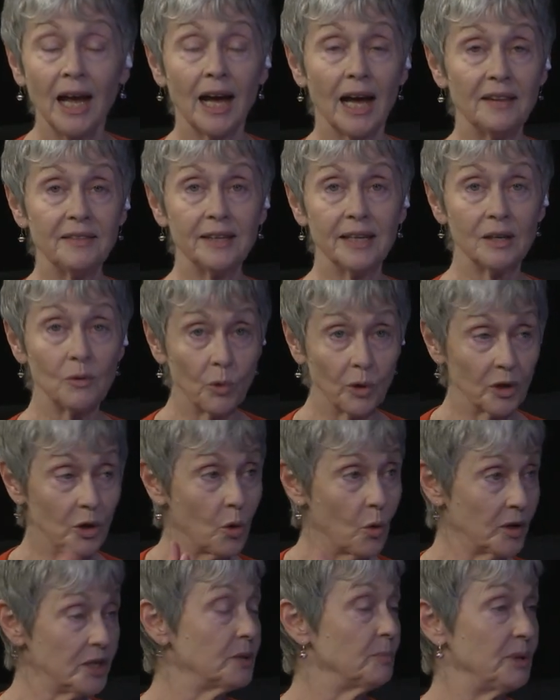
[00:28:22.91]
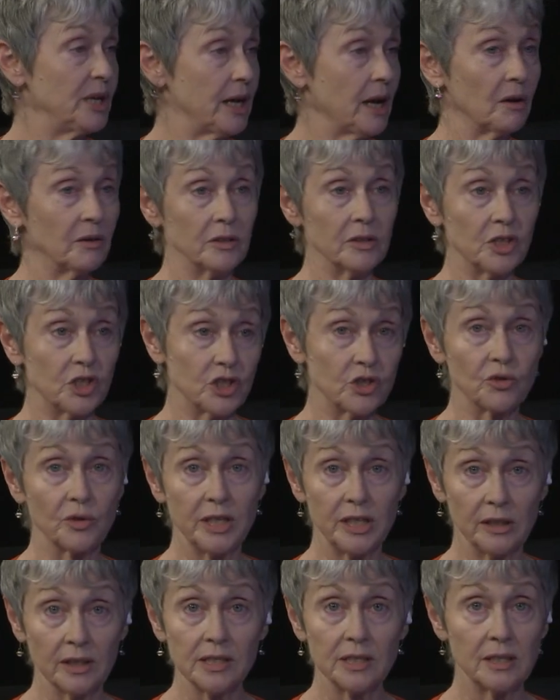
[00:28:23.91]
I think we're going to be out in the
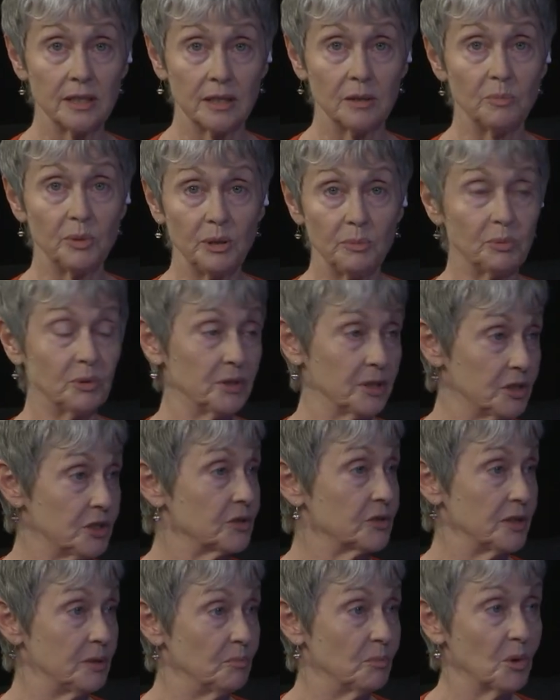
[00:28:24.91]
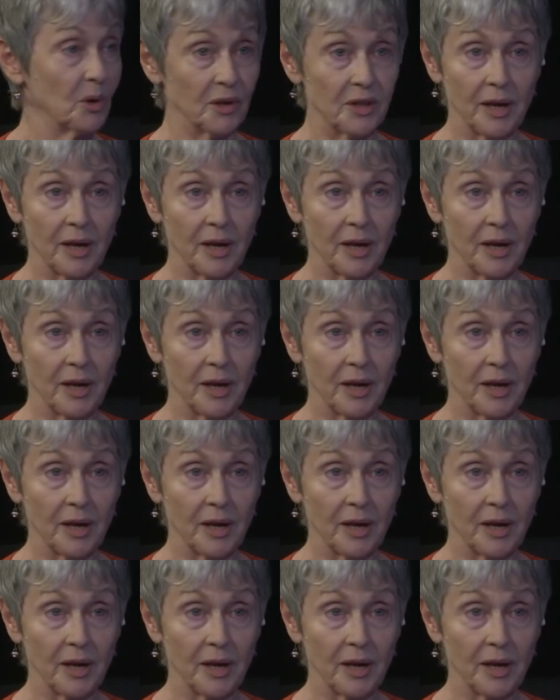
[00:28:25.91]
street, listening to people in the street more.